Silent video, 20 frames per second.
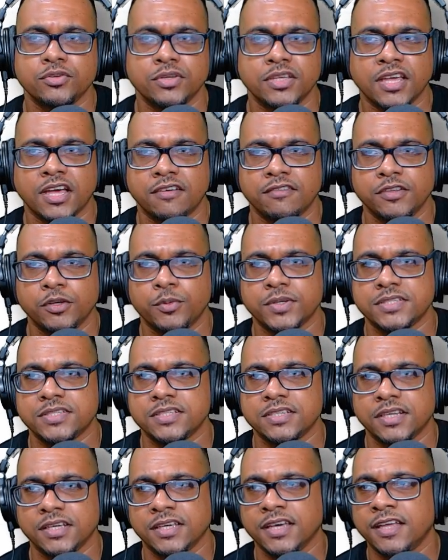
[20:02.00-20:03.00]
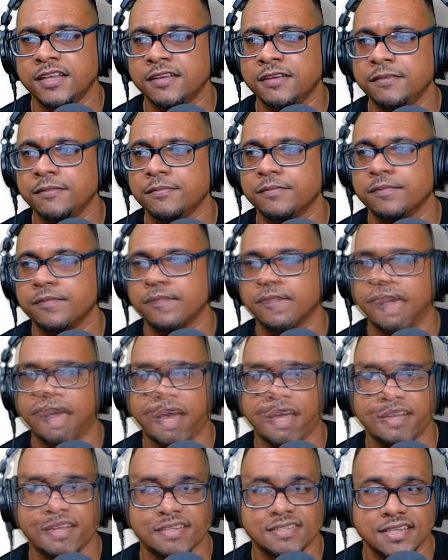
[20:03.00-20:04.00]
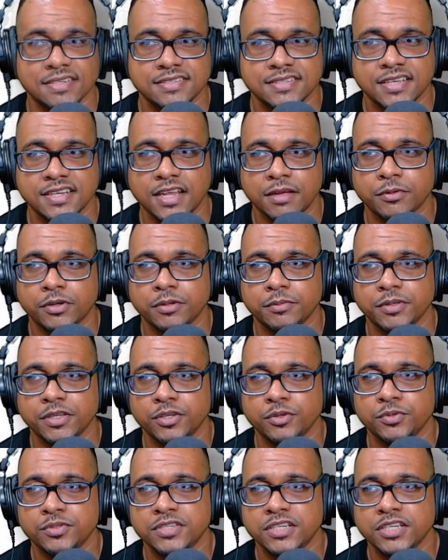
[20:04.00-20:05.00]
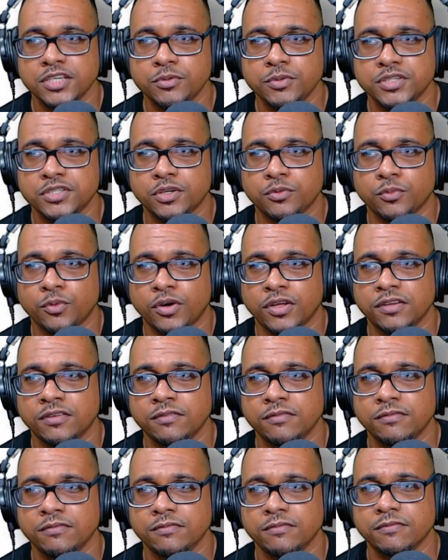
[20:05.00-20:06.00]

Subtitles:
so here I have the question again. And as I said, I'm going to be using equation 1.